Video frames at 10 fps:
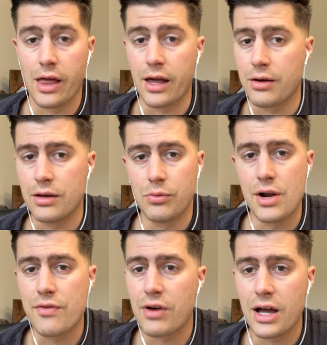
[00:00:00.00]
Like
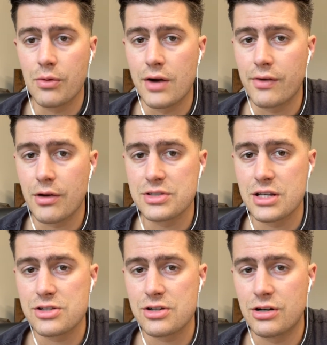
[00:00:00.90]
whenever I whenever I was
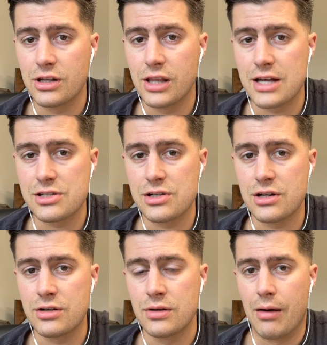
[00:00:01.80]
getting started last
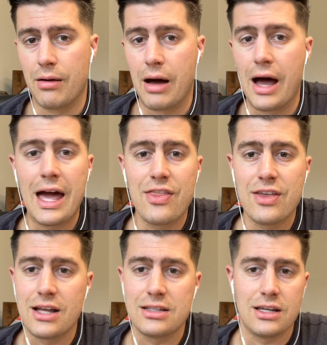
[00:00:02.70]
year, I had
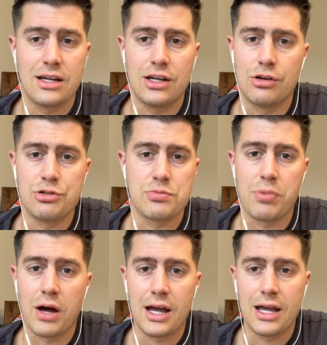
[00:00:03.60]
the idea, you know, just
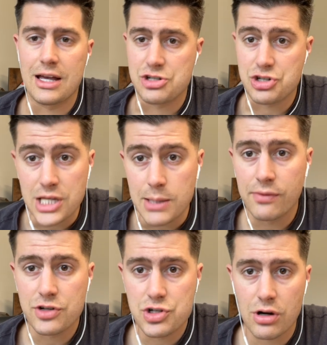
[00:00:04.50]
buy as cheap
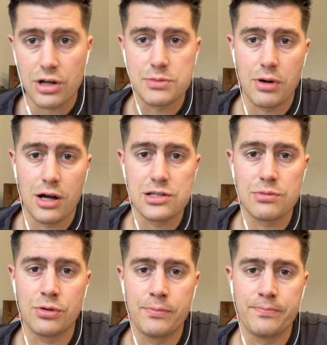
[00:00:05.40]
of a truck as
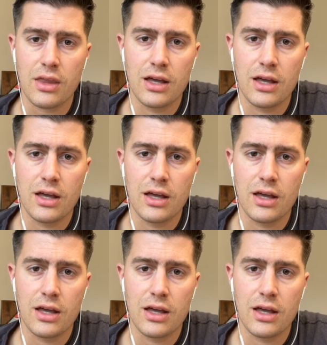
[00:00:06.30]
possible.